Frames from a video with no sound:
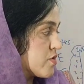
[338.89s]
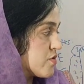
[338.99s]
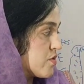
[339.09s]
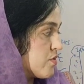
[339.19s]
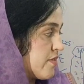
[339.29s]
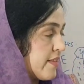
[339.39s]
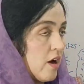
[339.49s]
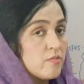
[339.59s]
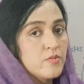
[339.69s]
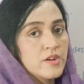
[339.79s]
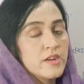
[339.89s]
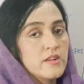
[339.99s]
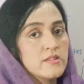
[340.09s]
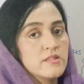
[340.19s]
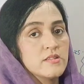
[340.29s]
So when the output
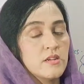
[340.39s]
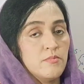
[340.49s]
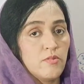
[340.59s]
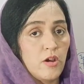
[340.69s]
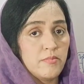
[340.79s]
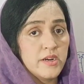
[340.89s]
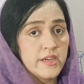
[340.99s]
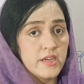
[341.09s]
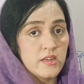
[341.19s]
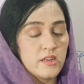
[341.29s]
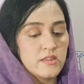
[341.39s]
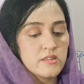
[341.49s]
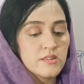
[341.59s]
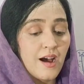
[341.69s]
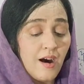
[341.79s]
increases, employment
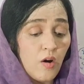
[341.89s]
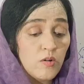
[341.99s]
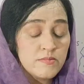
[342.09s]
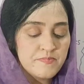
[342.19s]
increases. How?